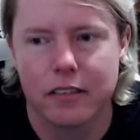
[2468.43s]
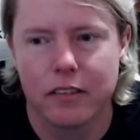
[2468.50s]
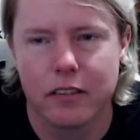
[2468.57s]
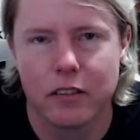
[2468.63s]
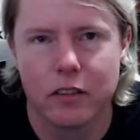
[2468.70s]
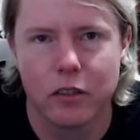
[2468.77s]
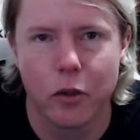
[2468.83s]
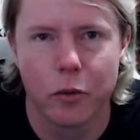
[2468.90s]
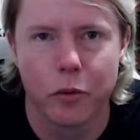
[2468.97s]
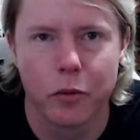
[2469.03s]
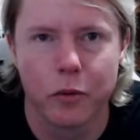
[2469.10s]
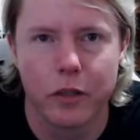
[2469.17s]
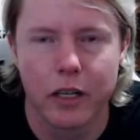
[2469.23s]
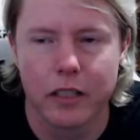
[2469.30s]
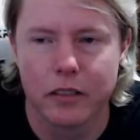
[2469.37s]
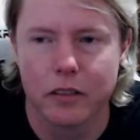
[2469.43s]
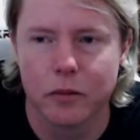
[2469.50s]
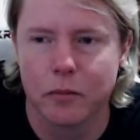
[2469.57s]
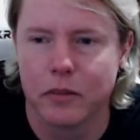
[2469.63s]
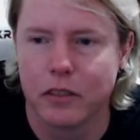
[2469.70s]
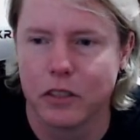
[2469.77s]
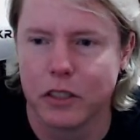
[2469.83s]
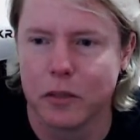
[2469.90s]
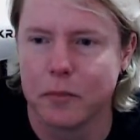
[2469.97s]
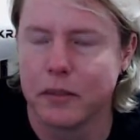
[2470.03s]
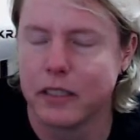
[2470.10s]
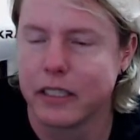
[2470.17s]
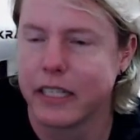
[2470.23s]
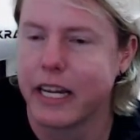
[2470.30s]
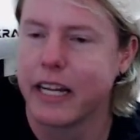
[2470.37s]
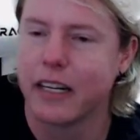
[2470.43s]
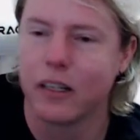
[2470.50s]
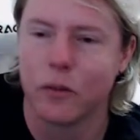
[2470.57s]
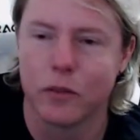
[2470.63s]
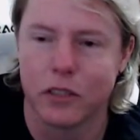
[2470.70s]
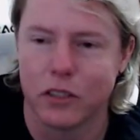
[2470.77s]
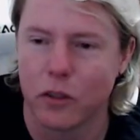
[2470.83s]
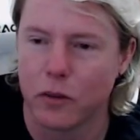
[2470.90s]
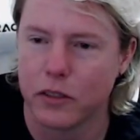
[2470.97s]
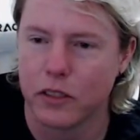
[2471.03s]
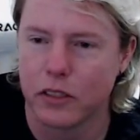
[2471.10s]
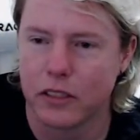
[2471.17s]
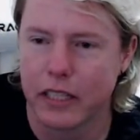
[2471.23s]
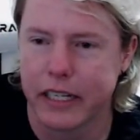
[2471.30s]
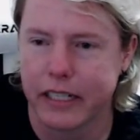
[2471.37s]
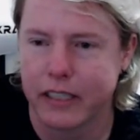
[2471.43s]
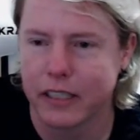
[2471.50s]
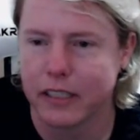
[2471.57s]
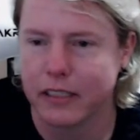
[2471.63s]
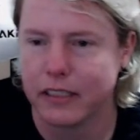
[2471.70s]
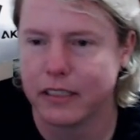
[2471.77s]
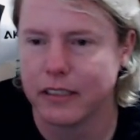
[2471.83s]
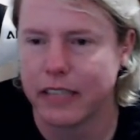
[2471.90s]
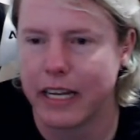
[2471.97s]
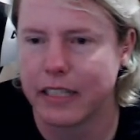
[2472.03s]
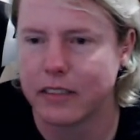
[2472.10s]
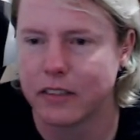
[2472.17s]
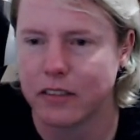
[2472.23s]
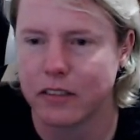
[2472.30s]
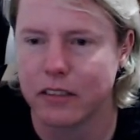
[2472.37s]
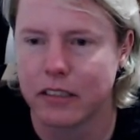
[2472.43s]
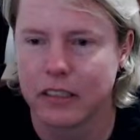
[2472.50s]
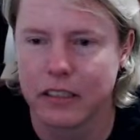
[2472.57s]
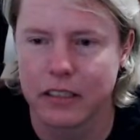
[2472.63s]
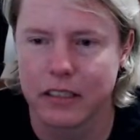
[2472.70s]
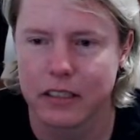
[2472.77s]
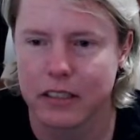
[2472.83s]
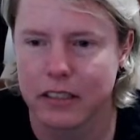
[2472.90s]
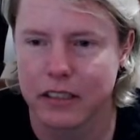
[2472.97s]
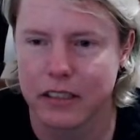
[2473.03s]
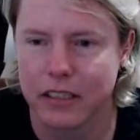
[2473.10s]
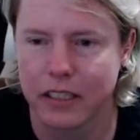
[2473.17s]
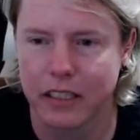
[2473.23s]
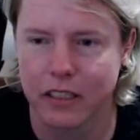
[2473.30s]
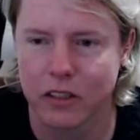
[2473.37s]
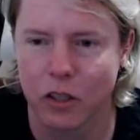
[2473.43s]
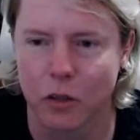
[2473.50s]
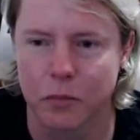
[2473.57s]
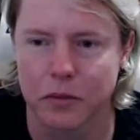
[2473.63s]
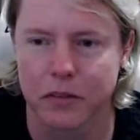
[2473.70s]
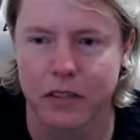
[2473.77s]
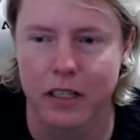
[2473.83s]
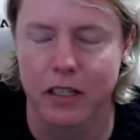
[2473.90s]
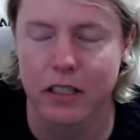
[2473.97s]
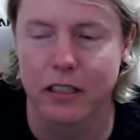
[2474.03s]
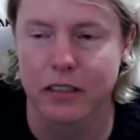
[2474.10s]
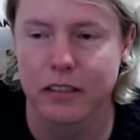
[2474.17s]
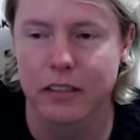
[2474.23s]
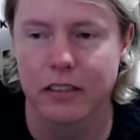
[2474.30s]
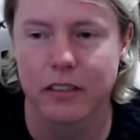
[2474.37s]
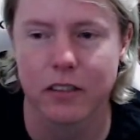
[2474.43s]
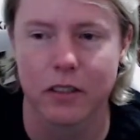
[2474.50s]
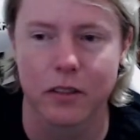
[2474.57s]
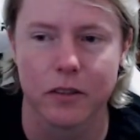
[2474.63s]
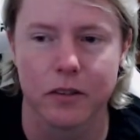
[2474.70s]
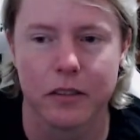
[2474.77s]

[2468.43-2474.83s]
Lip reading: go through customs and shipment to Canada, which is always just like a disaster in terms of costs. So,